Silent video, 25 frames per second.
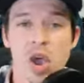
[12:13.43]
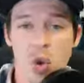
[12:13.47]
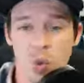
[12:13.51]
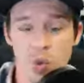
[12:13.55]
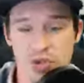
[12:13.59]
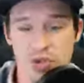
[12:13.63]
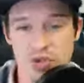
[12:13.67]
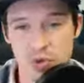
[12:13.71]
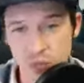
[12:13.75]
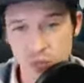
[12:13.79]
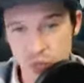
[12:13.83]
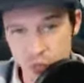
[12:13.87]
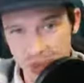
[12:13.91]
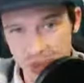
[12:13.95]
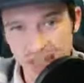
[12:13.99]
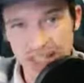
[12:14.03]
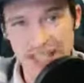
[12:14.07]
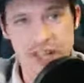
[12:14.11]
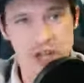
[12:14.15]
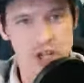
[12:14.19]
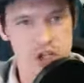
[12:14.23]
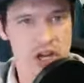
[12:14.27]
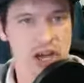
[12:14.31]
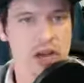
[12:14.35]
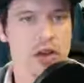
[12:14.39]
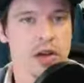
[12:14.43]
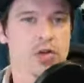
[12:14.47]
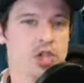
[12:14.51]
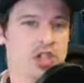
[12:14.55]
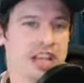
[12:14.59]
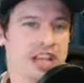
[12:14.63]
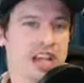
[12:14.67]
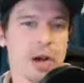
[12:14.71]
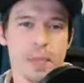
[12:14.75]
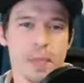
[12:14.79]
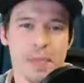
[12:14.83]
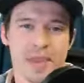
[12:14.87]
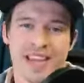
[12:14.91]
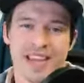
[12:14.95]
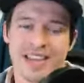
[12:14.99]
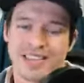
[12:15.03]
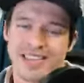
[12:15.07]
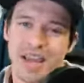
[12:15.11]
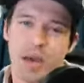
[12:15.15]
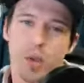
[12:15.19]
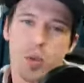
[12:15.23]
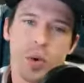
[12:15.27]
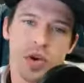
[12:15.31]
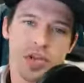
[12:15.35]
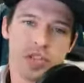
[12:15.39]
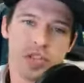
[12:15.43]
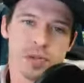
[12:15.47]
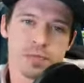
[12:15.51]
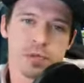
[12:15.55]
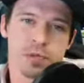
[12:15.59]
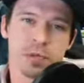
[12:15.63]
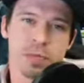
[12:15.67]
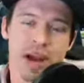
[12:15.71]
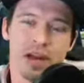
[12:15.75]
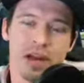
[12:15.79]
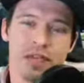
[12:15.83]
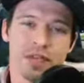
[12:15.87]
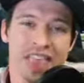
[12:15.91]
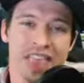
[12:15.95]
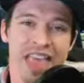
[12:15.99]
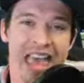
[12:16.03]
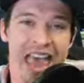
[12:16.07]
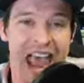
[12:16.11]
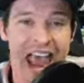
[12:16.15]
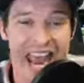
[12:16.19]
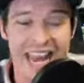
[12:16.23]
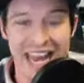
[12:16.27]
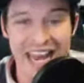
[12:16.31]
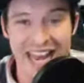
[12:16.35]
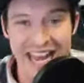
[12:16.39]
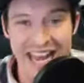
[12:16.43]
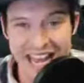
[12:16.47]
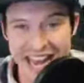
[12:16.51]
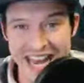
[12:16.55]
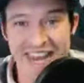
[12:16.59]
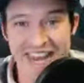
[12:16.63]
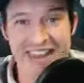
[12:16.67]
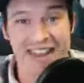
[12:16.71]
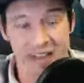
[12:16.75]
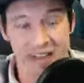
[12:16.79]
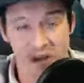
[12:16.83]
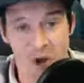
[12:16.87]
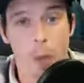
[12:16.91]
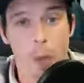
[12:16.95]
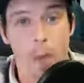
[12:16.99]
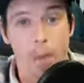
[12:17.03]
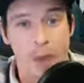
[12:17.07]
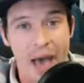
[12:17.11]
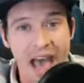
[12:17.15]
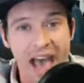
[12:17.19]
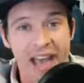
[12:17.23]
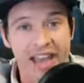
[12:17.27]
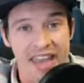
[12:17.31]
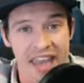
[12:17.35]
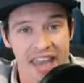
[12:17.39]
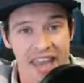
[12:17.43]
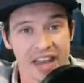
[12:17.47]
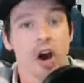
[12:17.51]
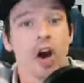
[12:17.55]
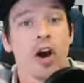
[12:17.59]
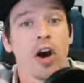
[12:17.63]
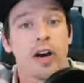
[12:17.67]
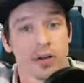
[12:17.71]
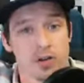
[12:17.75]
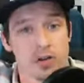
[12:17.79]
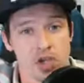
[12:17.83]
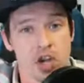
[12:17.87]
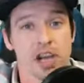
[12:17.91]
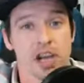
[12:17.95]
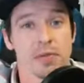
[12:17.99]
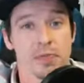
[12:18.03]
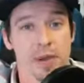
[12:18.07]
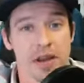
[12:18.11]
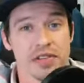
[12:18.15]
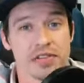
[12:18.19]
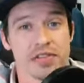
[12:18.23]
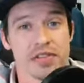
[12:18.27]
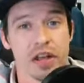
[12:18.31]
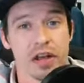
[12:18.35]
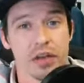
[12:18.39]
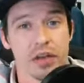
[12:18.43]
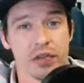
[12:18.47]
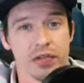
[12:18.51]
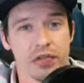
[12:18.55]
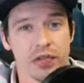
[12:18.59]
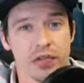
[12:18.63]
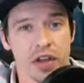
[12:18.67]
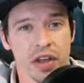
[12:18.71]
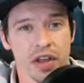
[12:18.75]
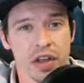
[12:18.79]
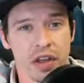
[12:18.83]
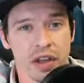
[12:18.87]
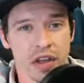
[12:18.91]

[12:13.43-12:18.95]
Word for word: was a really challenging year because I wasn't prepared for that and I needed to go back and heart check myself.